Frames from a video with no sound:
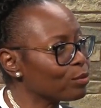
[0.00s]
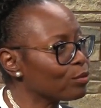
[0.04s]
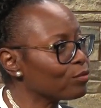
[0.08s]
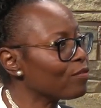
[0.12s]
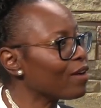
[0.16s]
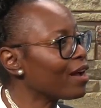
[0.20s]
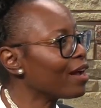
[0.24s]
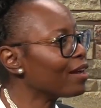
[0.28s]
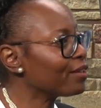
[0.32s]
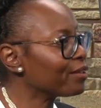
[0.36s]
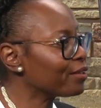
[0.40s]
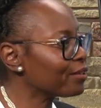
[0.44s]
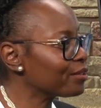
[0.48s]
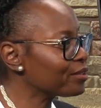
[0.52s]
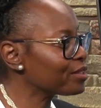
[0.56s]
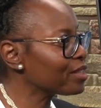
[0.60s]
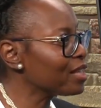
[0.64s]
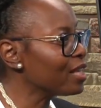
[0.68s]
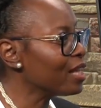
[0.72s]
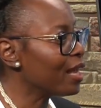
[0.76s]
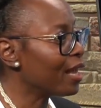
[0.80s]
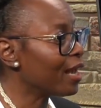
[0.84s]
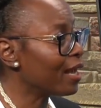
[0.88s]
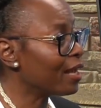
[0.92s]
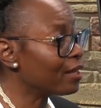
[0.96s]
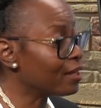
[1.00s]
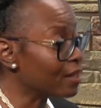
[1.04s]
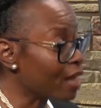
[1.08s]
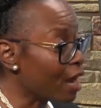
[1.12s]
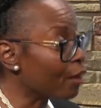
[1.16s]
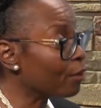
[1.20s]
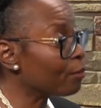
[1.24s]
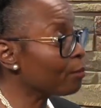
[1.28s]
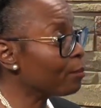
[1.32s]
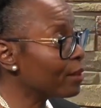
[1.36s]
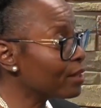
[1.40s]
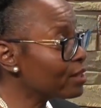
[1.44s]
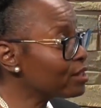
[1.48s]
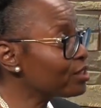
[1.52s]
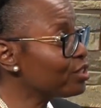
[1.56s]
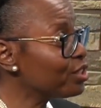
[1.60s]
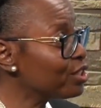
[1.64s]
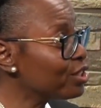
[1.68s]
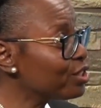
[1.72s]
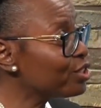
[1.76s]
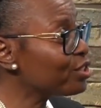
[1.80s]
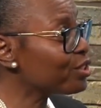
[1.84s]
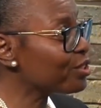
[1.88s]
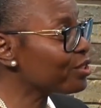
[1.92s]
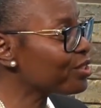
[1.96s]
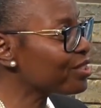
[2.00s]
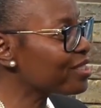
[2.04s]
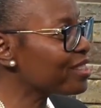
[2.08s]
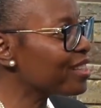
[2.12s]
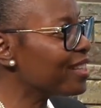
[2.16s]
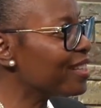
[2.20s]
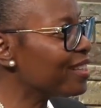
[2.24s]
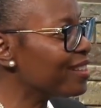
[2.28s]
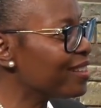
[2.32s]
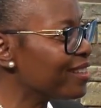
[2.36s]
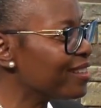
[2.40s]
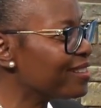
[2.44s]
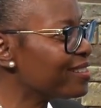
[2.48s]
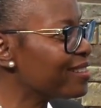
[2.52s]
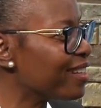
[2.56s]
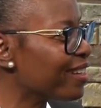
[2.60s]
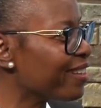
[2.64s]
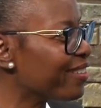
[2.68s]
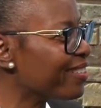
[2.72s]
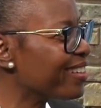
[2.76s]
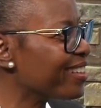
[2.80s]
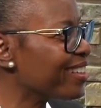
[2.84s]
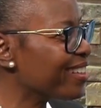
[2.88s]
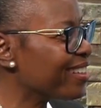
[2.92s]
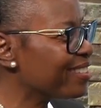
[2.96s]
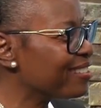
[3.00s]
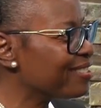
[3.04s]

providers and our best teachers in this area.